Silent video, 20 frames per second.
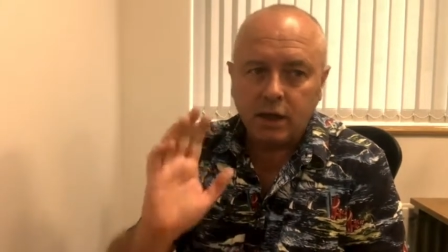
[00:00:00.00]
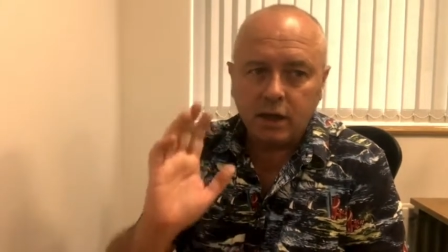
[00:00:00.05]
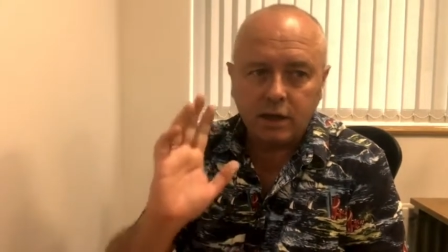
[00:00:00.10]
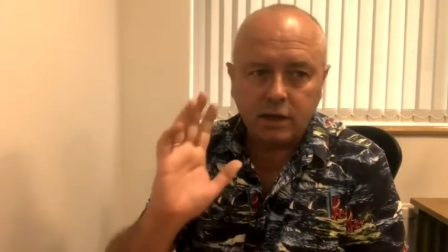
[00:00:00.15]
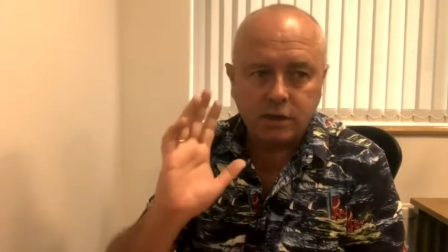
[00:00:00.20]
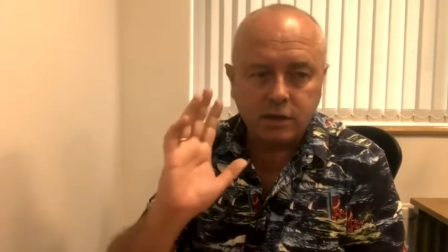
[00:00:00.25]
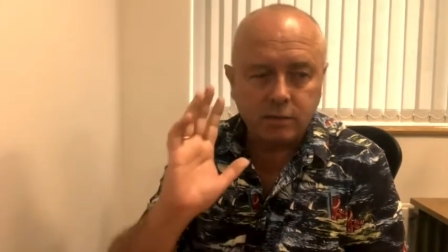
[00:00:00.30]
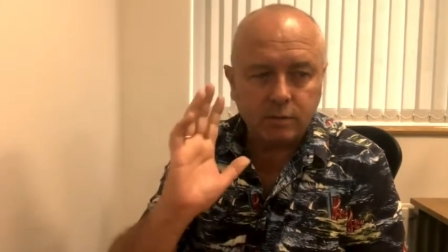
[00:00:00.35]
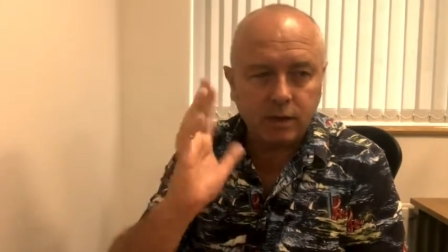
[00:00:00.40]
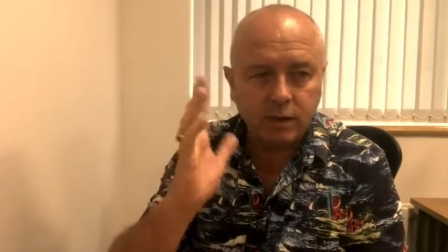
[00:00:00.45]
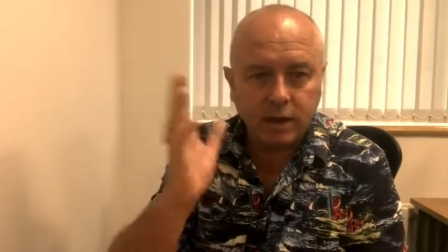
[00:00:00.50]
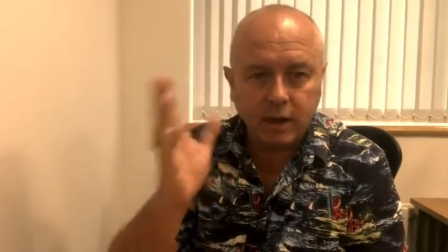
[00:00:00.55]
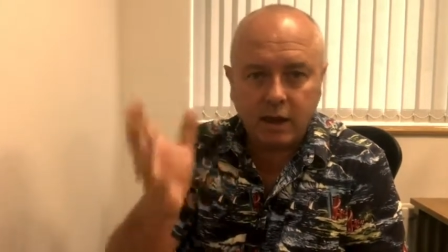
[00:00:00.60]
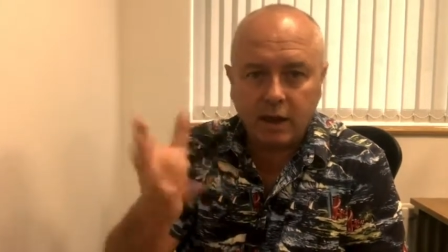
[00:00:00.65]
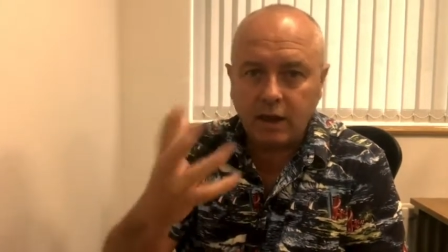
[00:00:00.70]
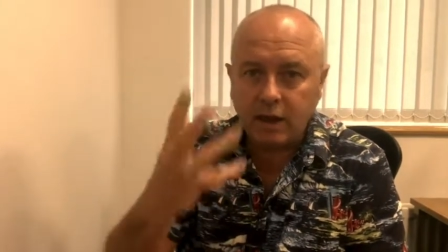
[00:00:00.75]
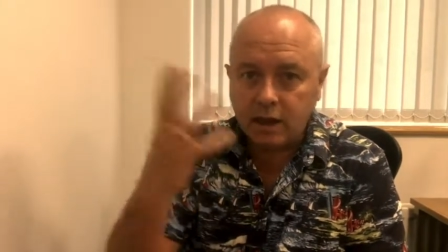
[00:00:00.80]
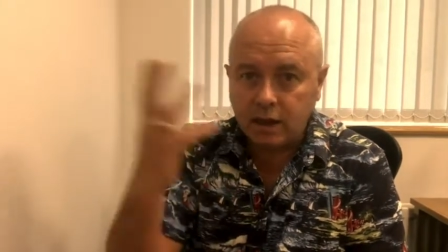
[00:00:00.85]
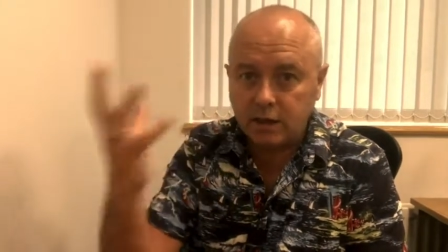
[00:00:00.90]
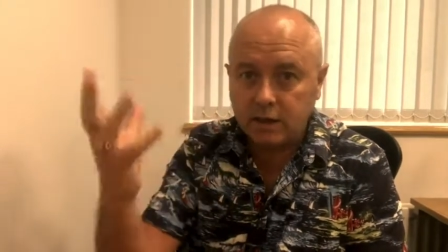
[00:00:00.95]
has to be
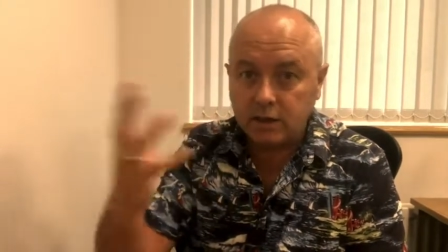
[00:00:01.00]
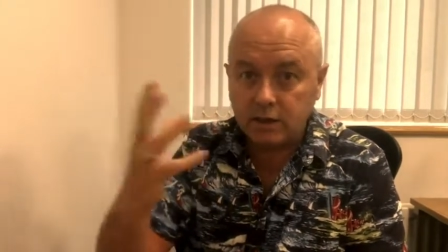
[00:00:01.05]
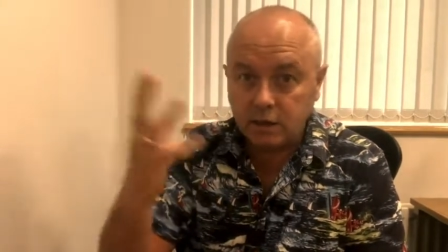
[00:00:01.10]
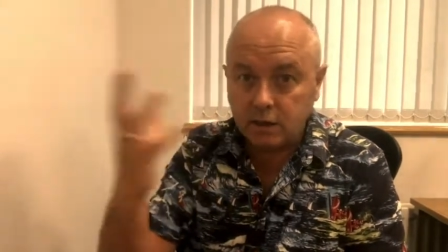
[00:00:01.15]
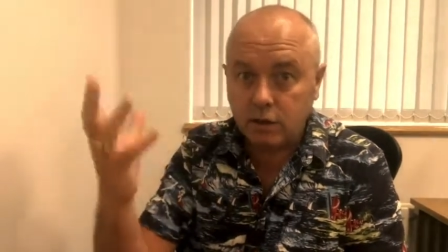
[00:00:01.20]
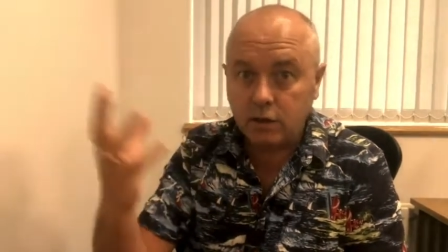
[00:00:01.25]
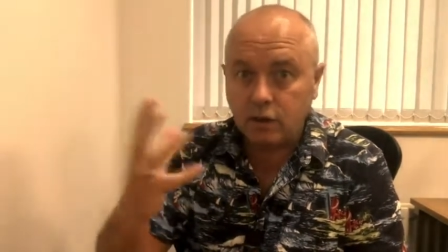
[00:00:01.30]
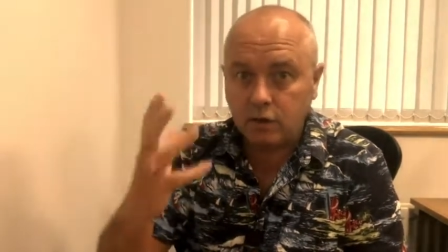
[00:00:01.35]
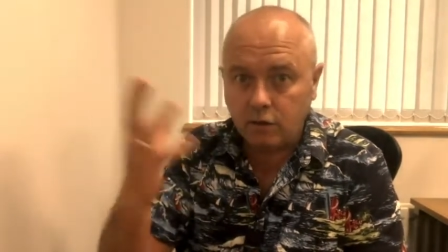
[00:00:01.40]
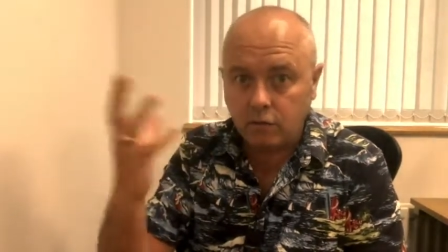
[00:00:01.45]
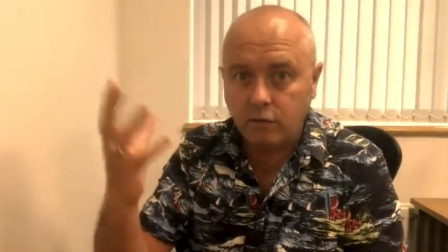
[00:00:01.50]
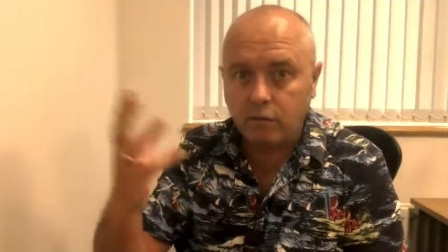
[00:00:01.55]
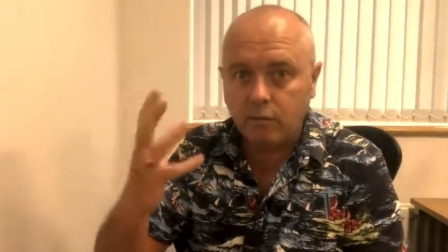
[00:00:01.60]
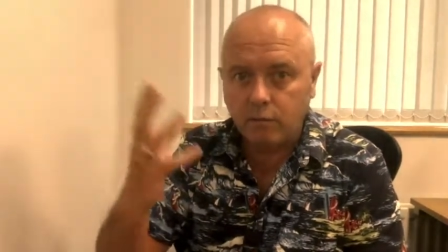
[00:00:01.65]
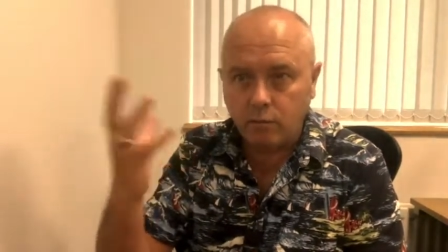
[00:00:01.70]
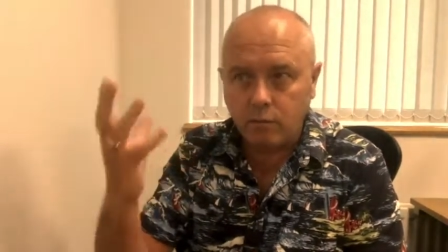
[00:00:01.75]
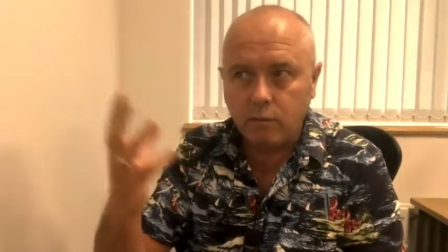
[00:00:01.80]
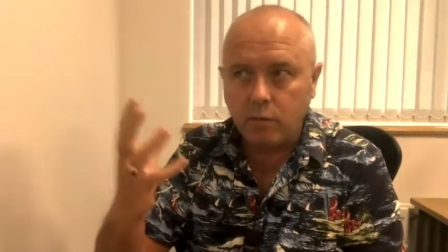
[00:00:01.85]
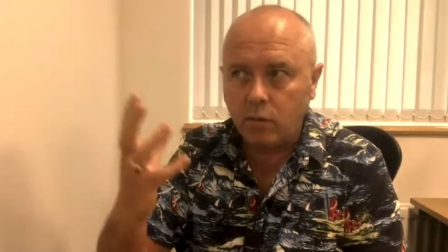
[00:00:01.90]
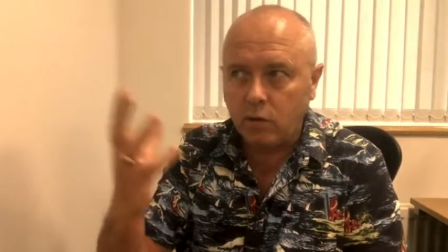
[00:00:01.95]
their
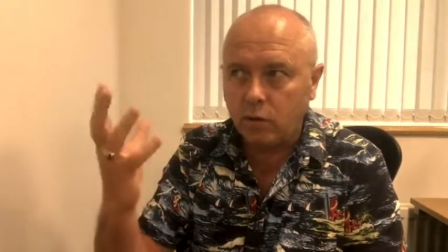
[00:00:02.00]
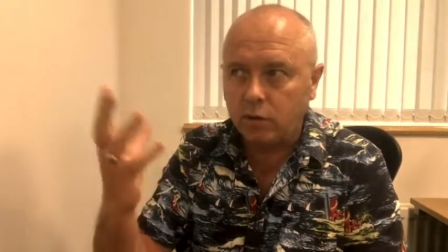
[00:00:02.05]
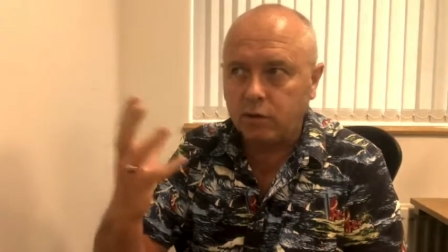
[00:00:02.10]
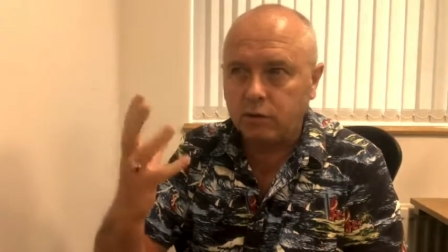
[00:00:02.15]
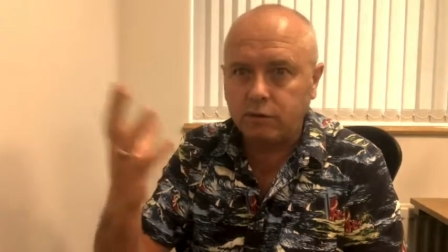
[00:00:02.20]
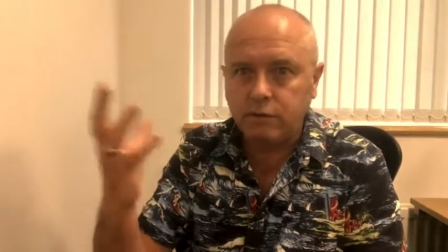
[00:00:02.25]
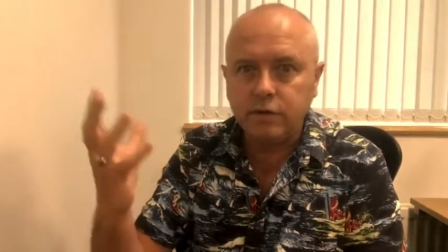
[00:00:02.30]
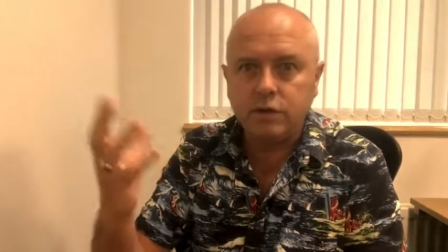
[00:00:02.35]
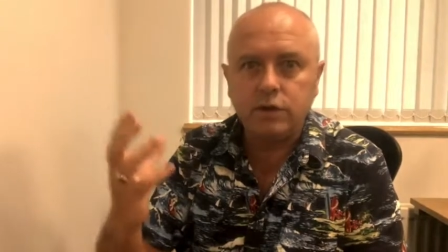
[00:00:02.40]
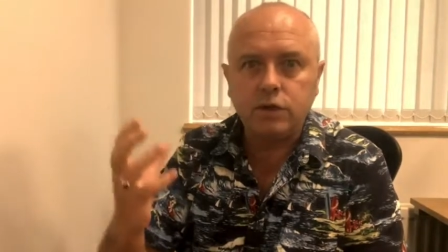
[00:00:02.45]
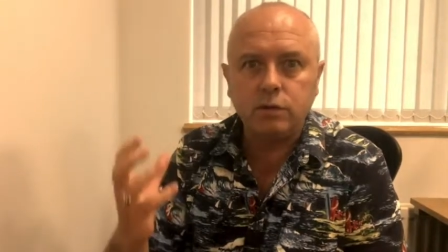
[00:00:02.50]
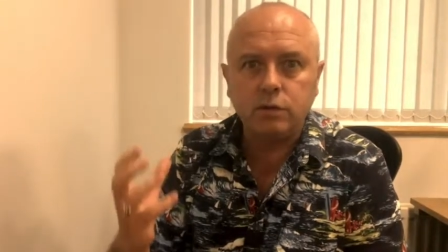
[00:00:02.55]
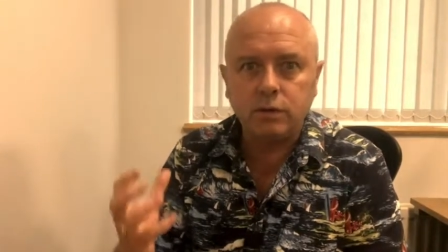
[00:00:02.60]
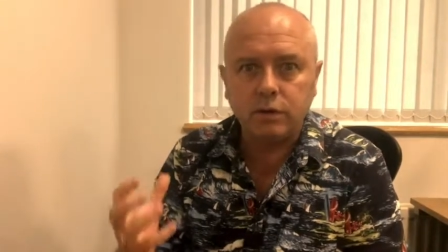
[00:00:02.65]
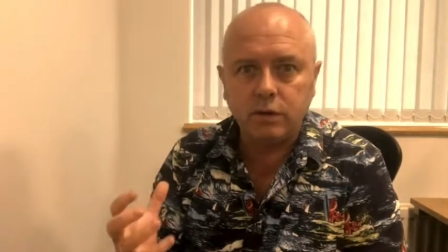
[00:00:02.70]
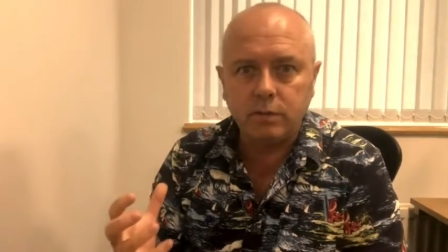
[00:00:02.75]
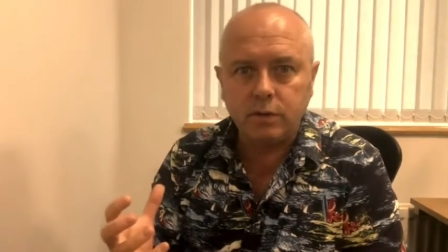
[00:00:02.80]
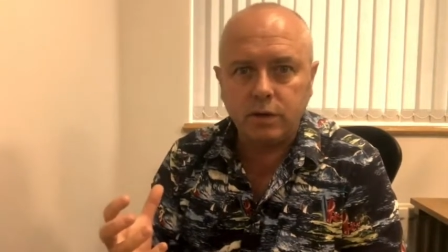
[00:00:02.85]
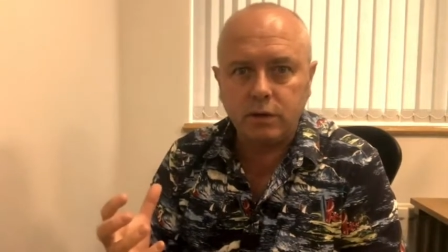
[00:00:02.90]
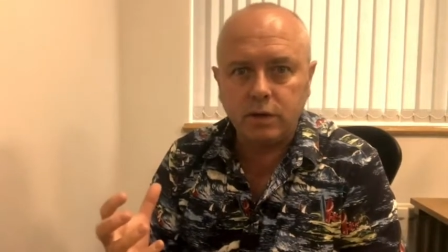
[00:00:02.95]
mode of visual
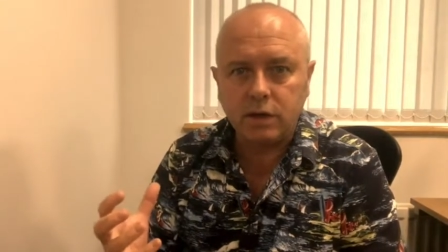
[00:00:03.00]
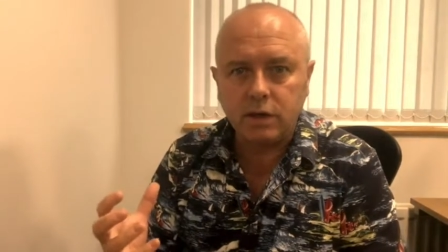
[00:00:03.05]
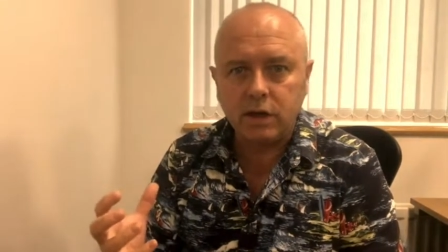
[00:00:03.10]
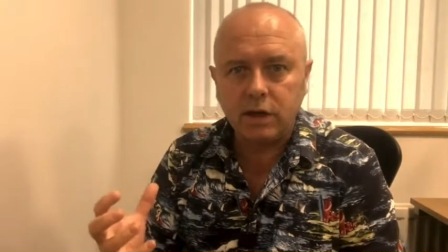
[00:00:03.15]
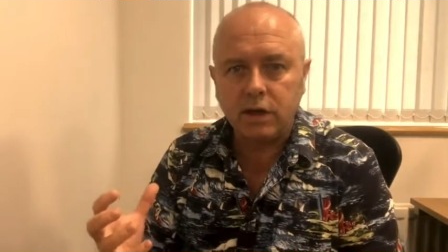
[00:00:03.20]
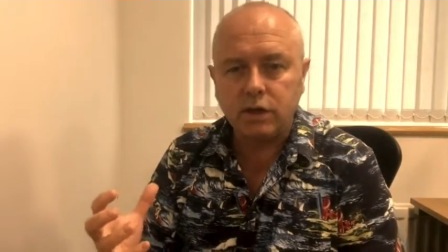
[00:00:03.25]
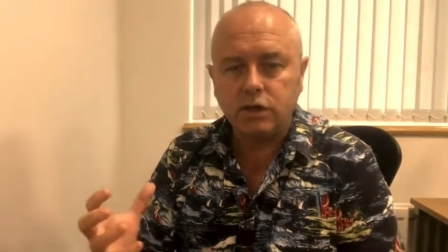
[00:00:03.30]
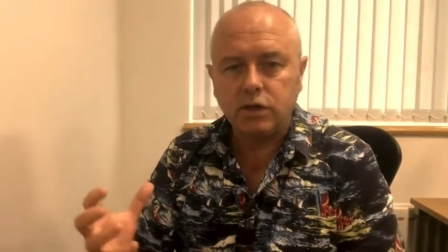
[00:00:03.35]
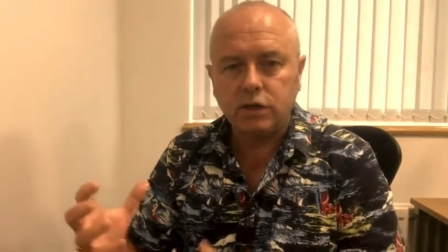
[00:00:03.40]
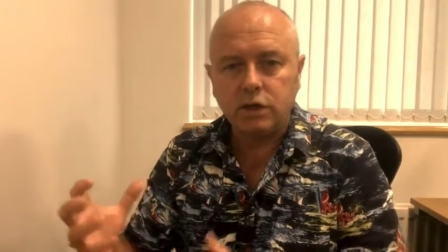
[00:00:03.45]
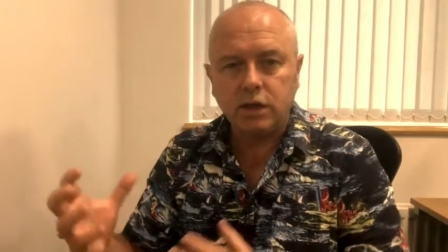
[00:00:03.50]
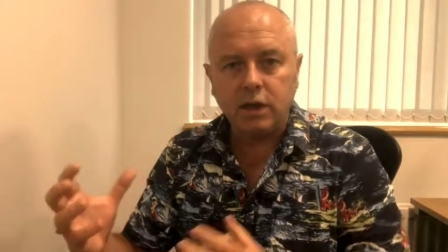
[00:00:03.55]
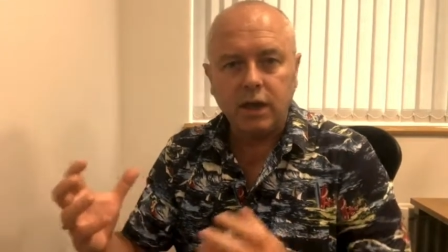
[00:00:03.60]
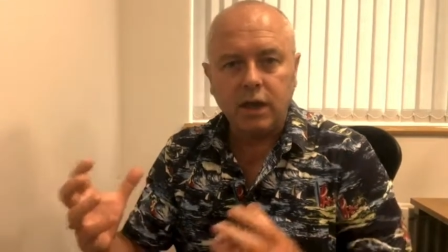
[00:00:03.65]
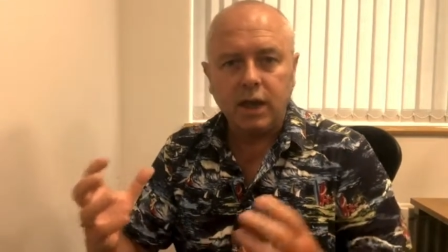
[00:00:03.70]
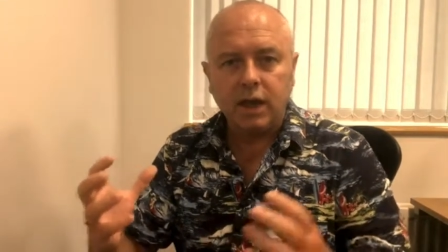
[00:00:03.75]
communication,